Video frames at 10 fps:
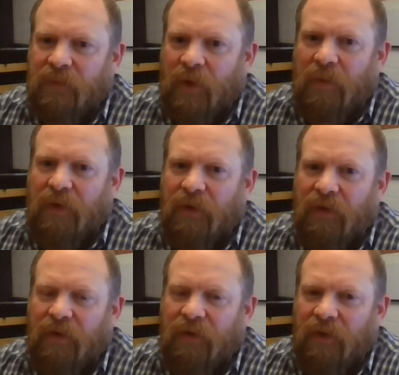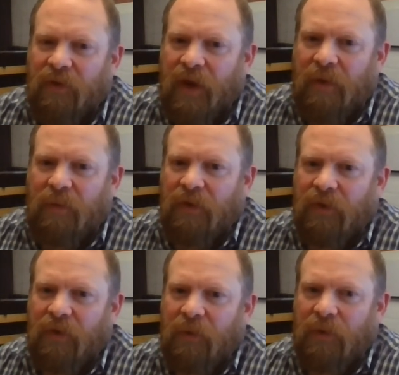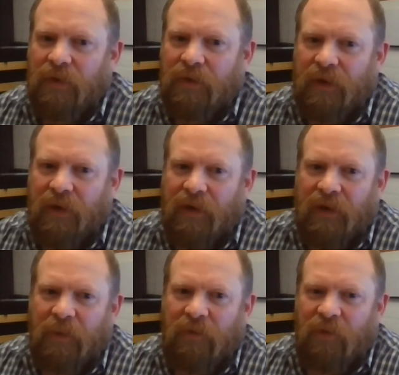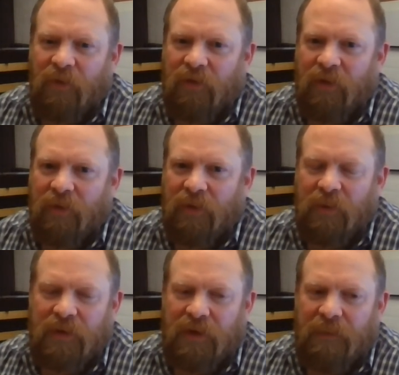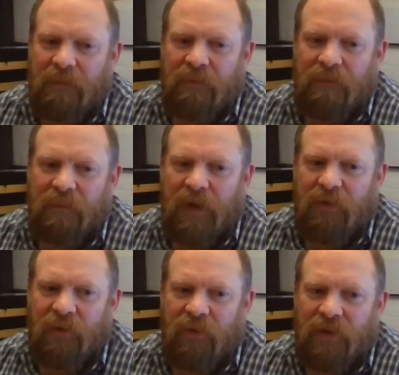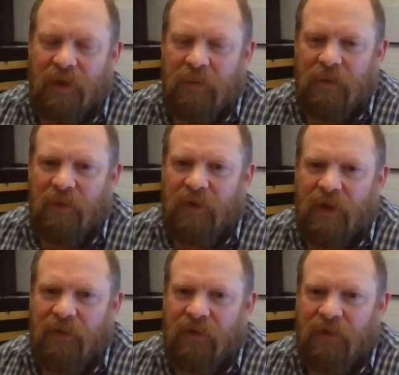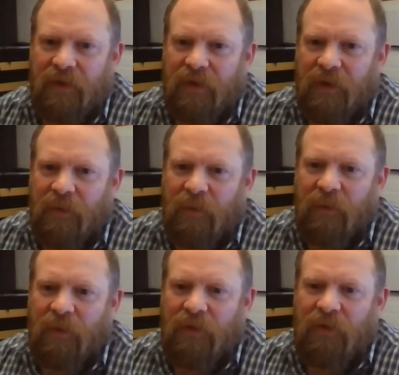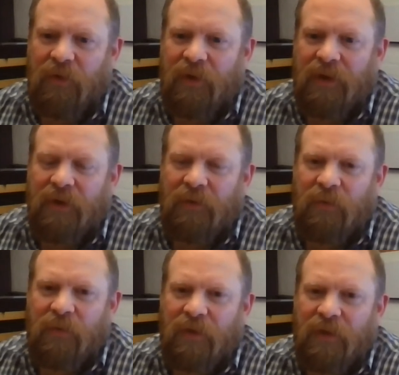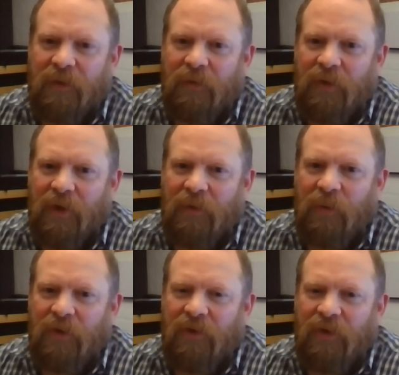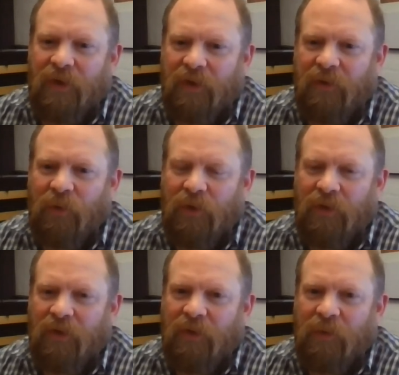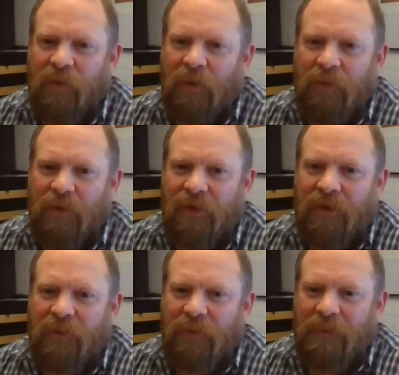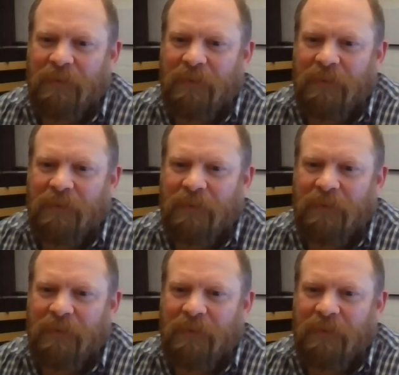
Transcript: competences to the table. So we'll, I'm sure Cyril will um, make sure to keep you in touch with what you're doing if if you don't want to stalk us on the forum yourself.